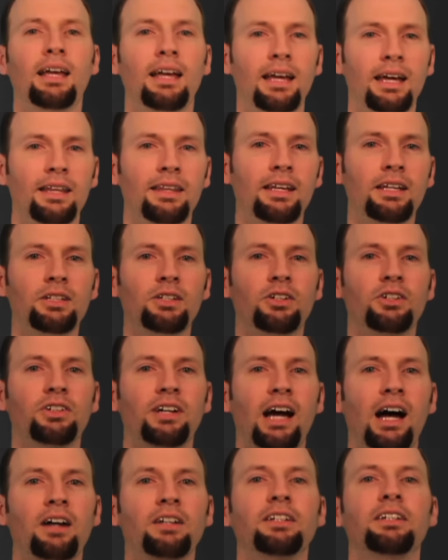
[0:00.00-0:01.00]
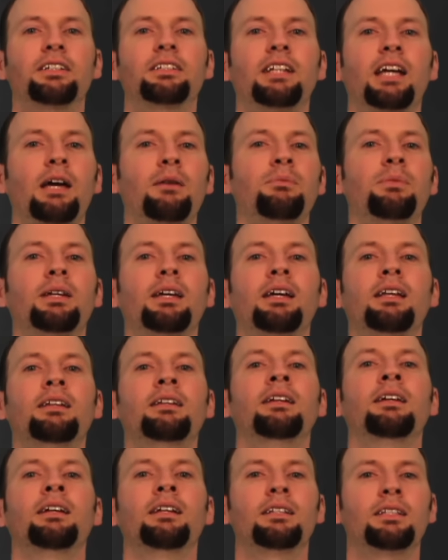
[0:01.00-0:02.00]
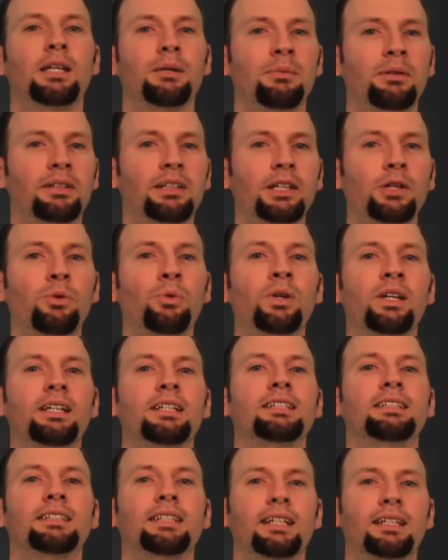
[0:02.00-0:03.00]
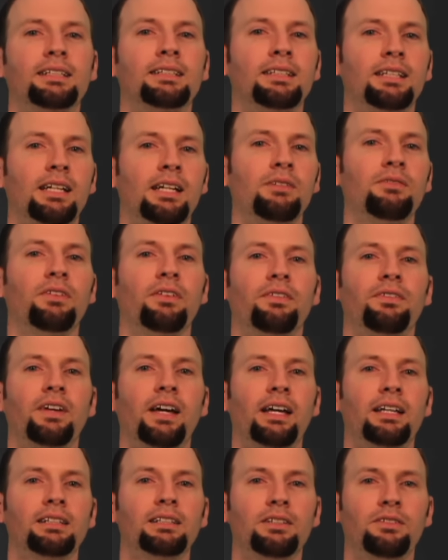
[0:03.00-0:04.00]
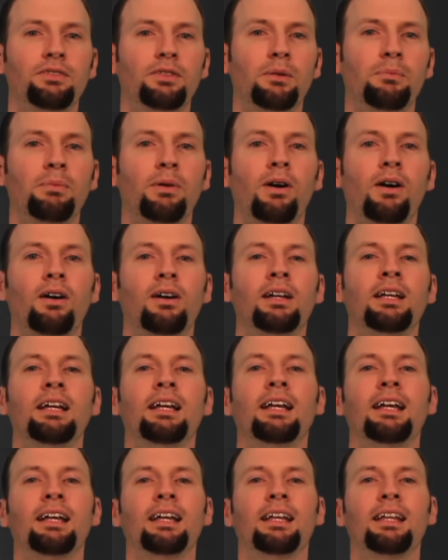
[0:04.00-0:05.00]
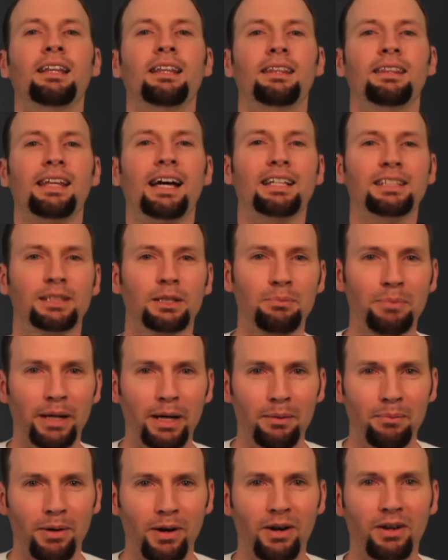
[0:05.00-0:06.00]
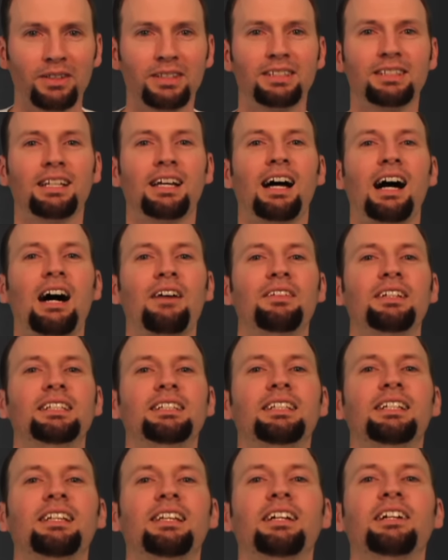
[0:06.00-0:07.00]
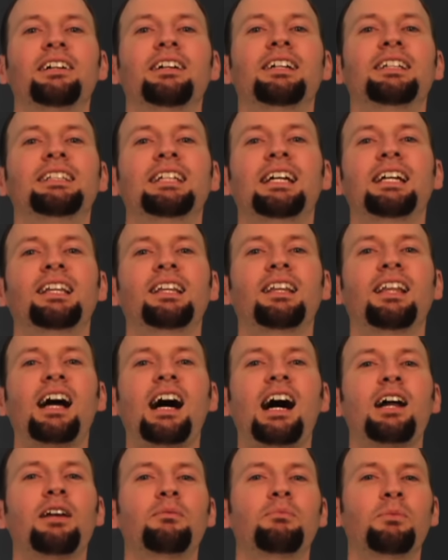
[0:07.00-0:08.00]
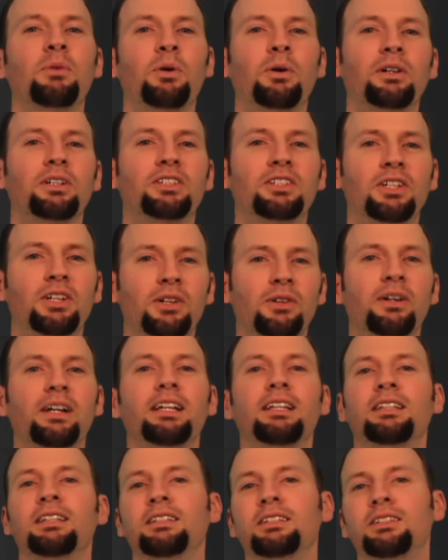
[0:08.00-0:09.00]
And then you crown your champion, typically week 16 for fantasy football. That's the bare bones. Obviously, there is a lot more to it.